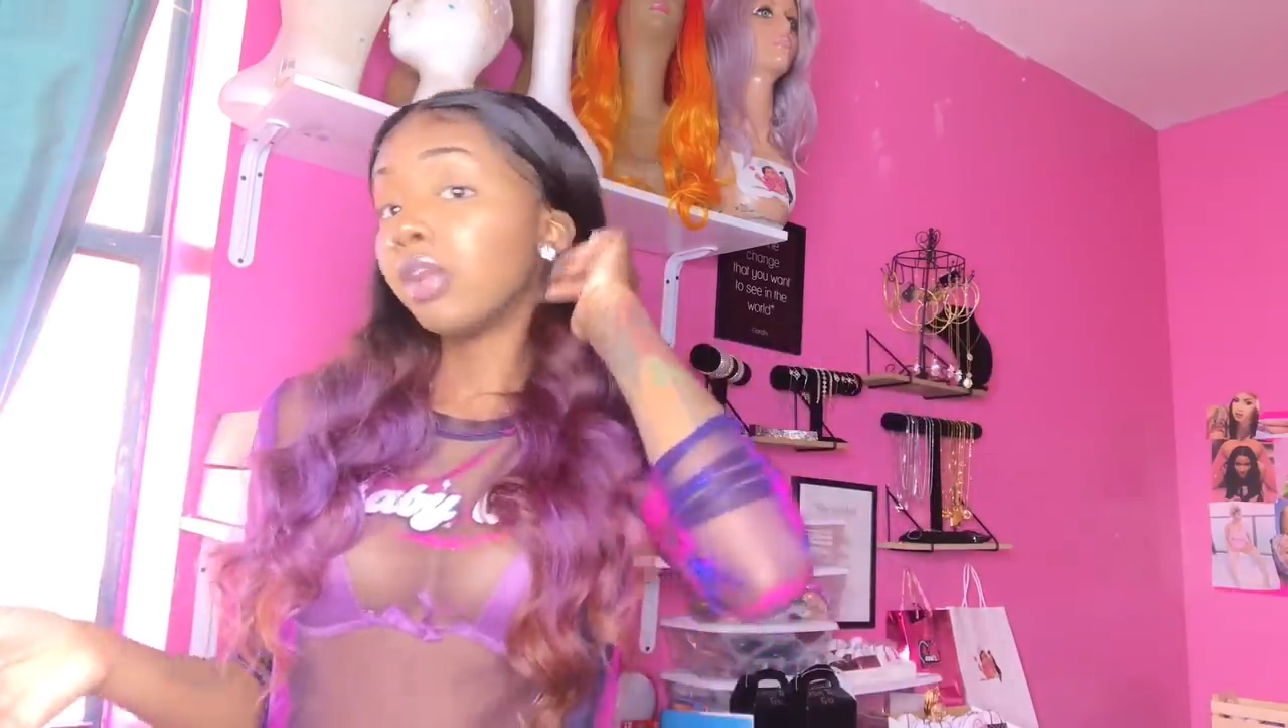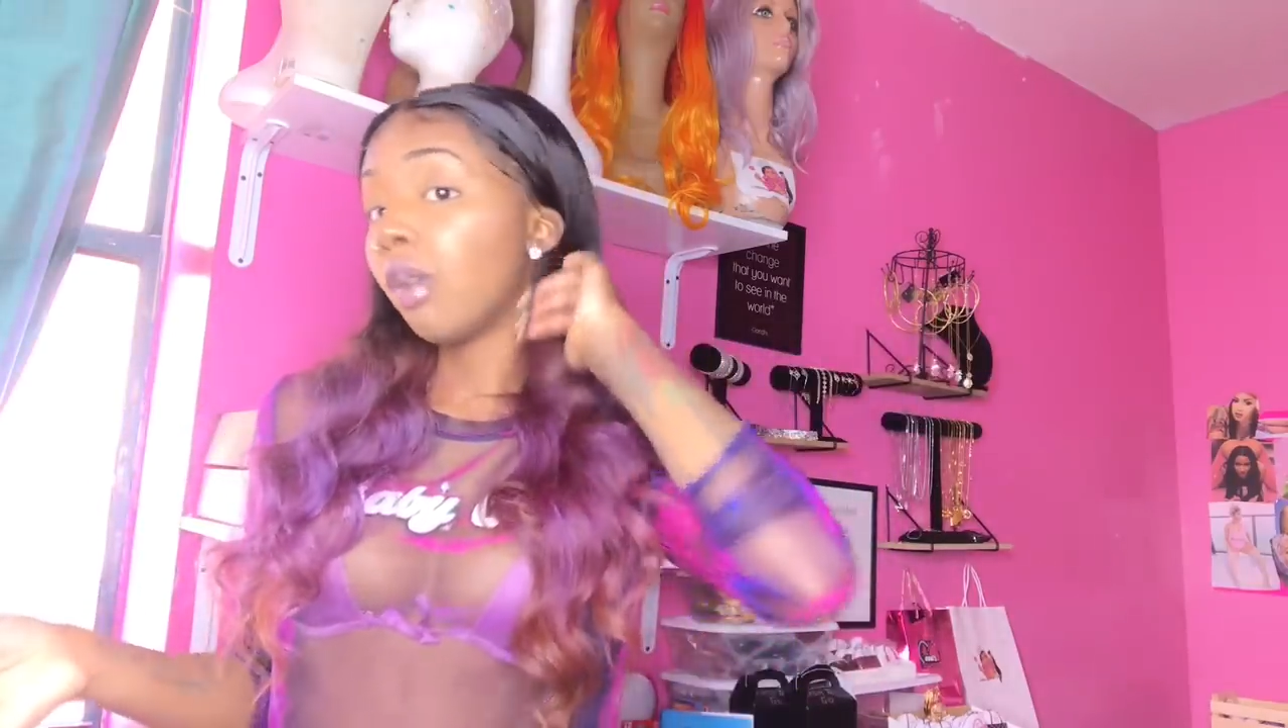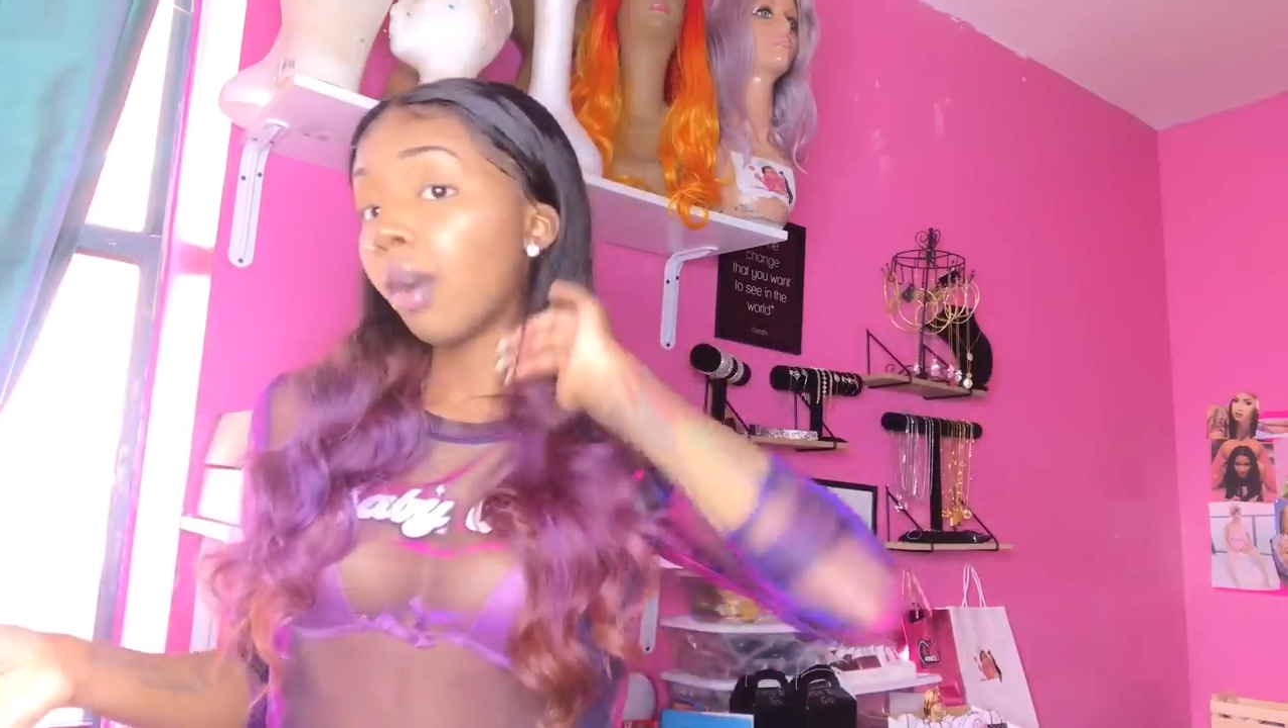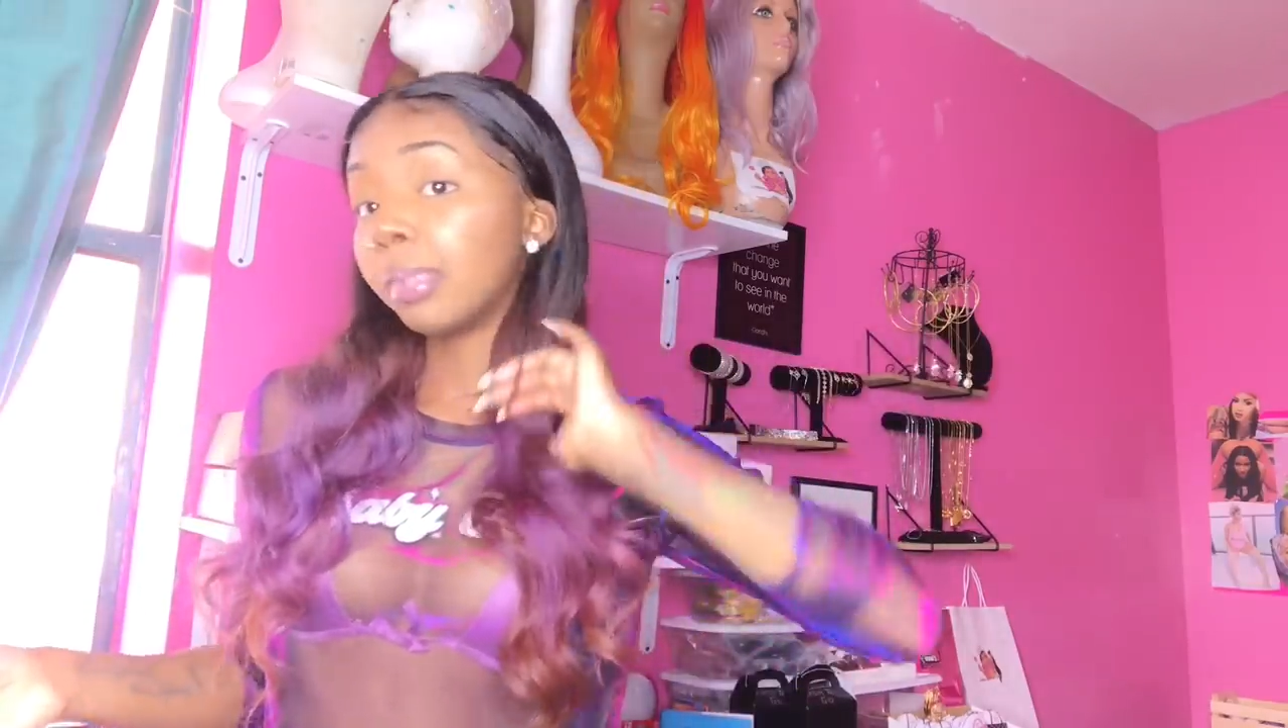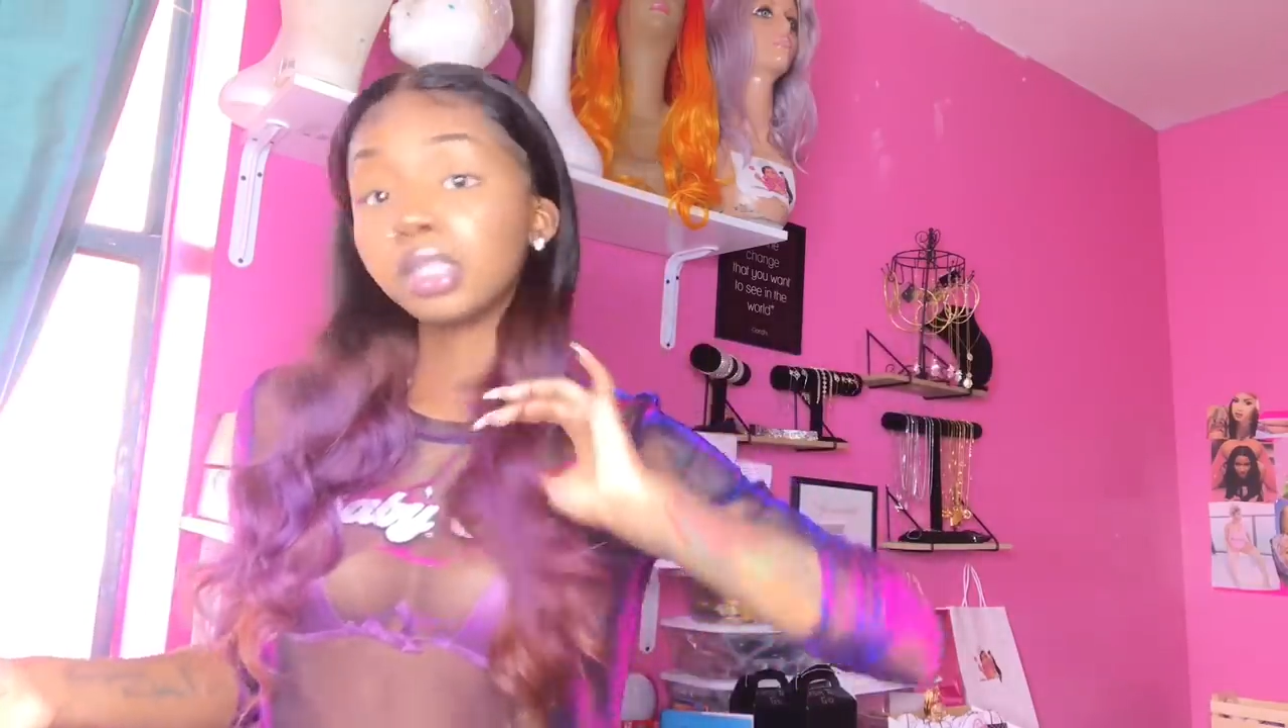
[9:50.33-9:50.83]
no
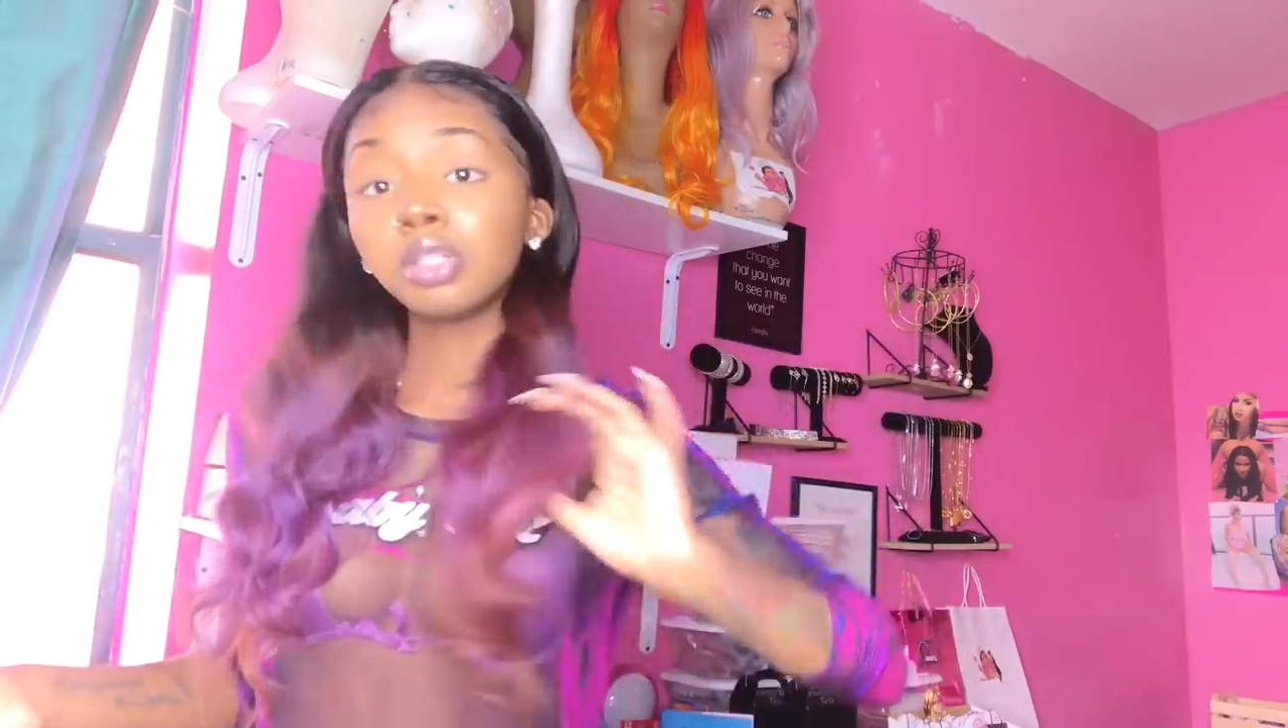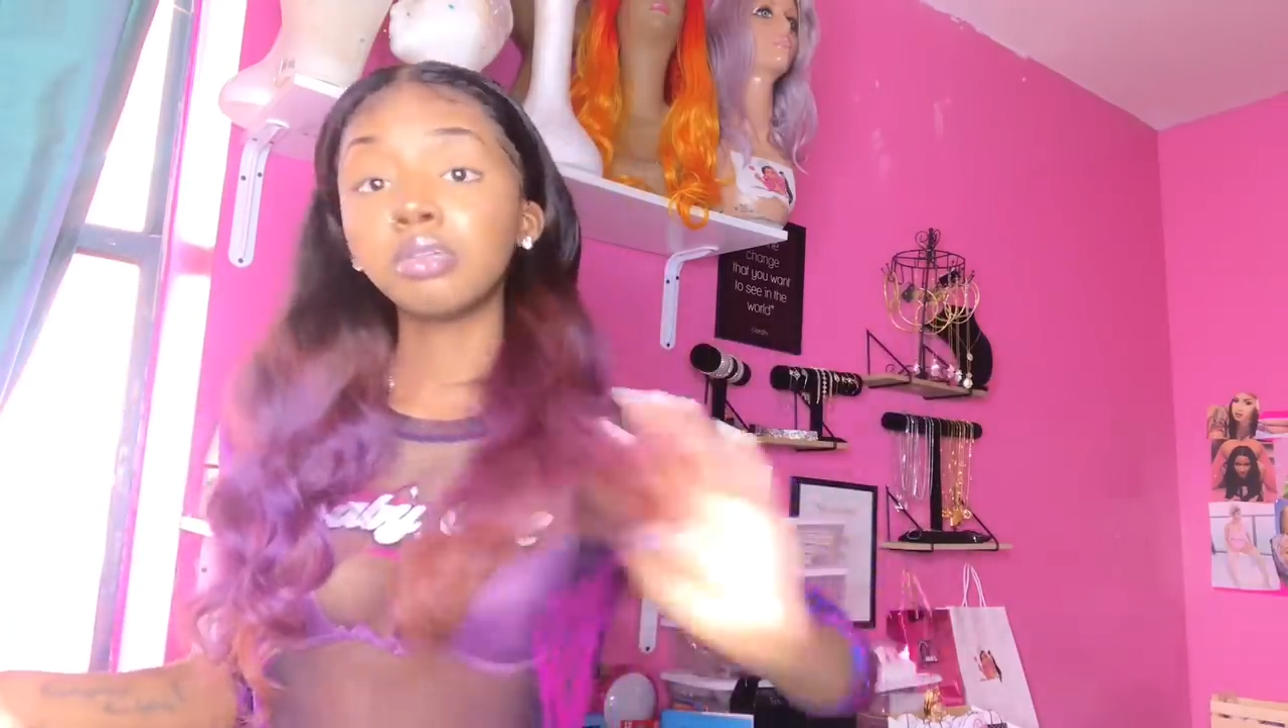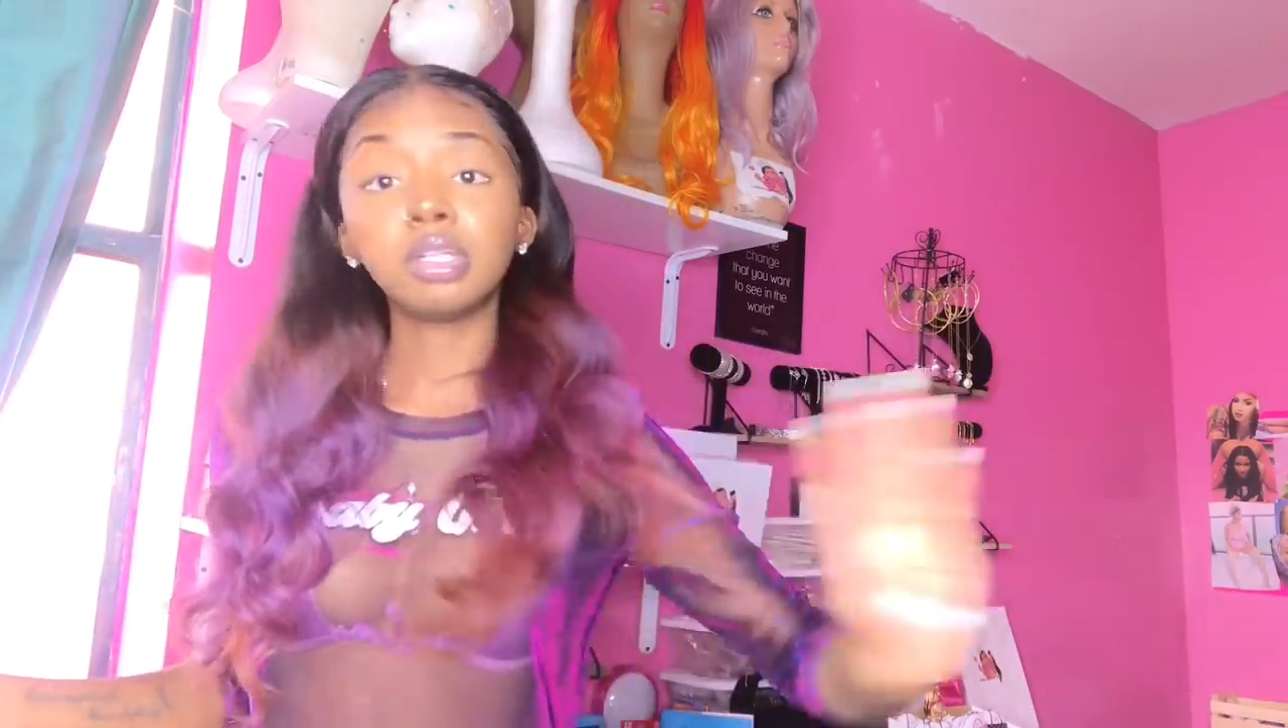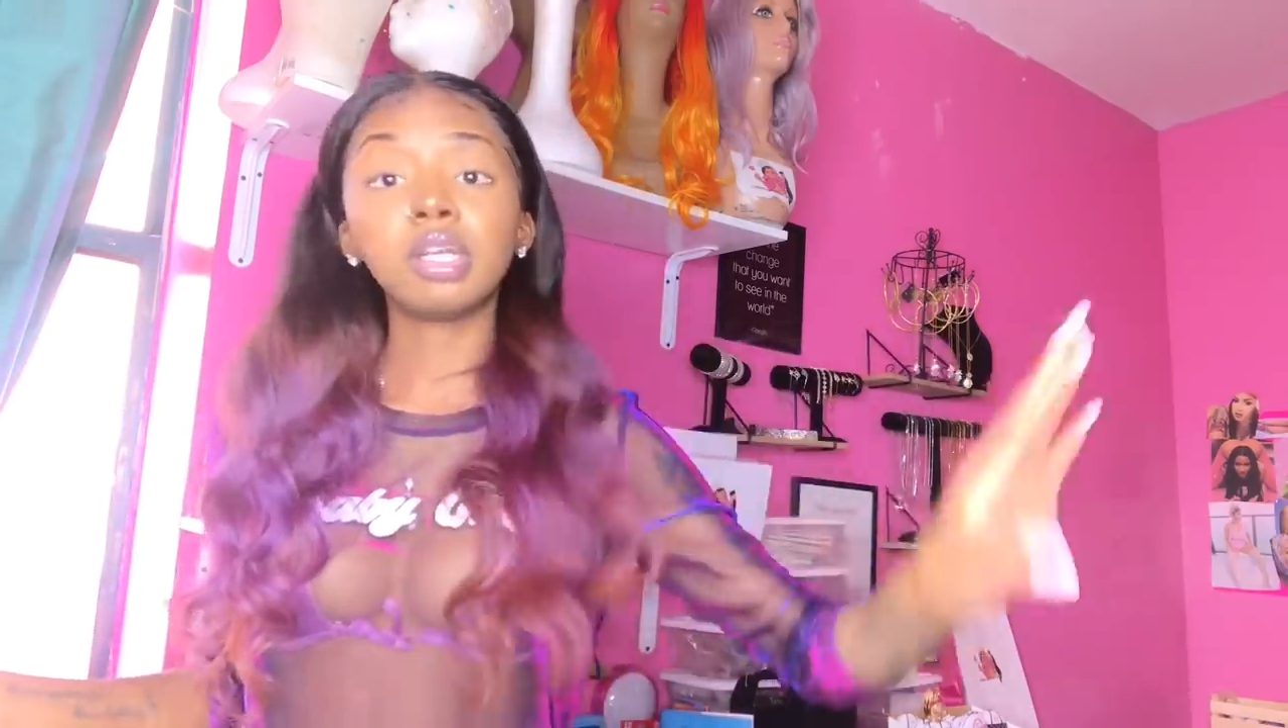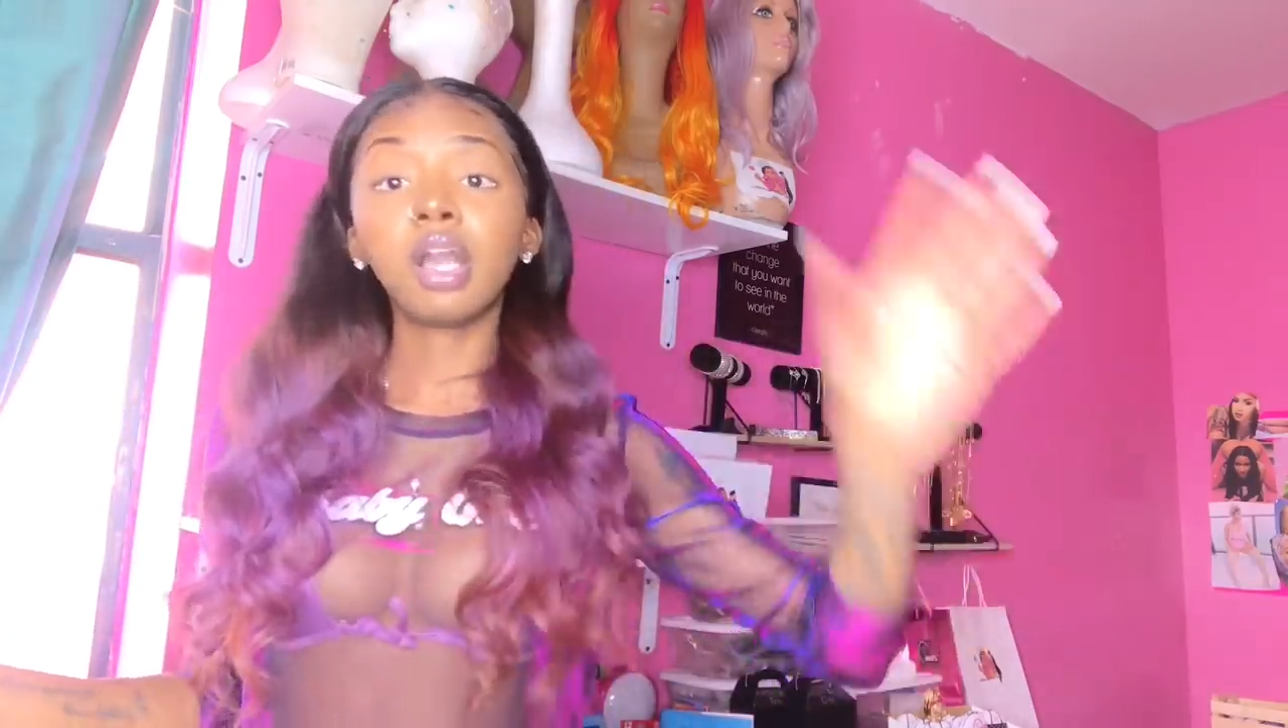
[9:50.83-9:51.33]

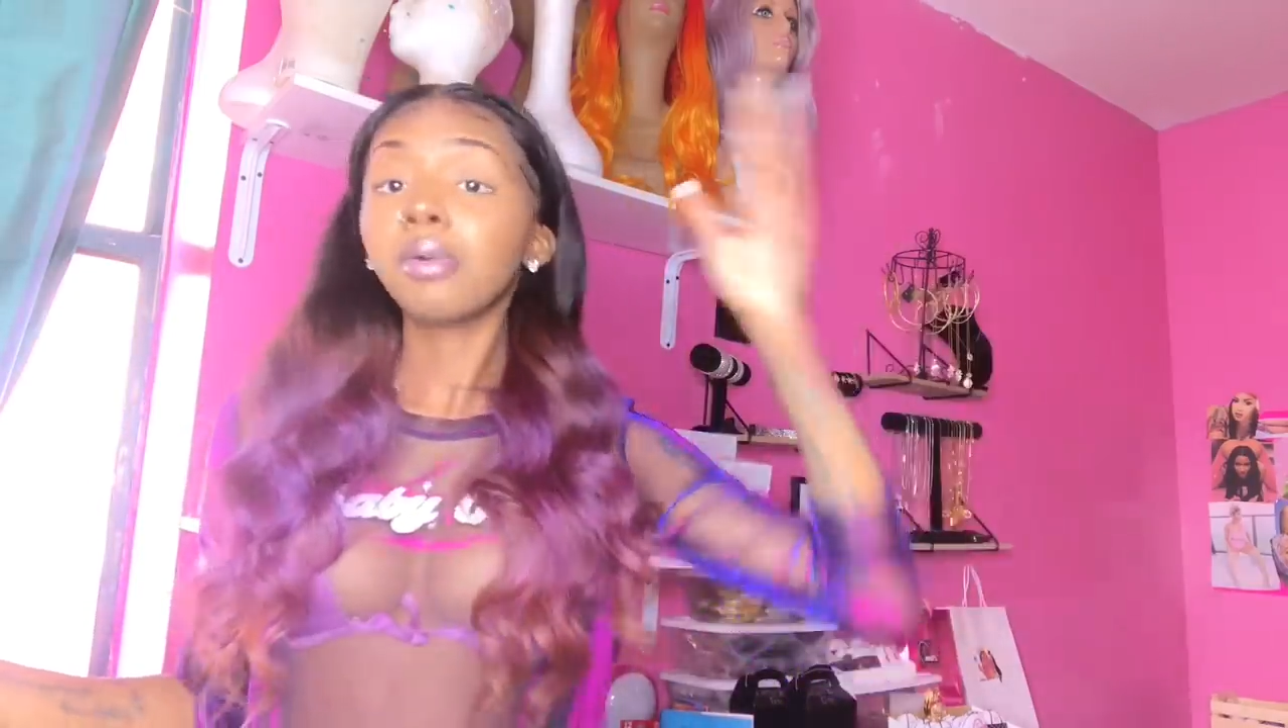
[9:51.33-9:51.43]
opportunity,